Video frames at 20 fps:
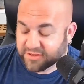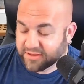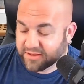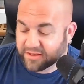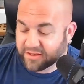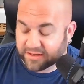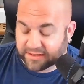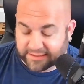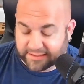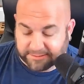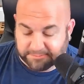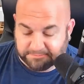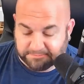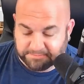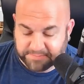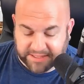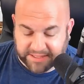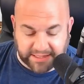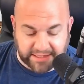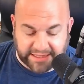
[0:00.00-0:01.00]

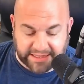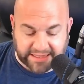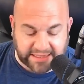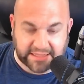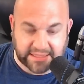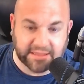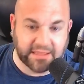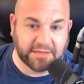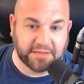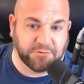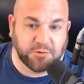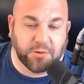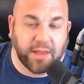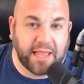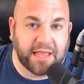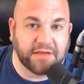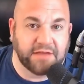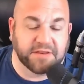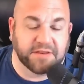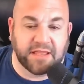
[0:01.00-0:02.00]
Um, if you
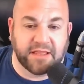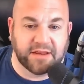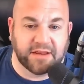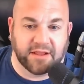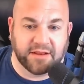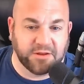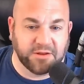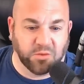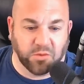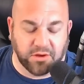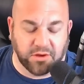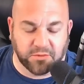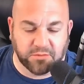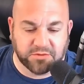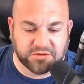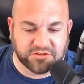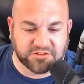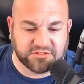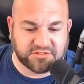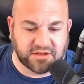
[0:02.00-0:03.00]
have an 891,
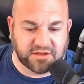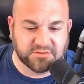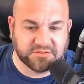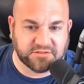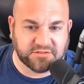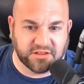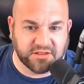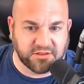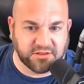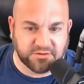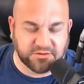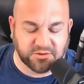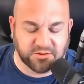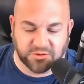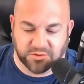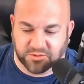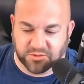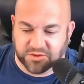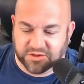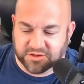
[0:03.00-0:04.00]
which it sounds like you do,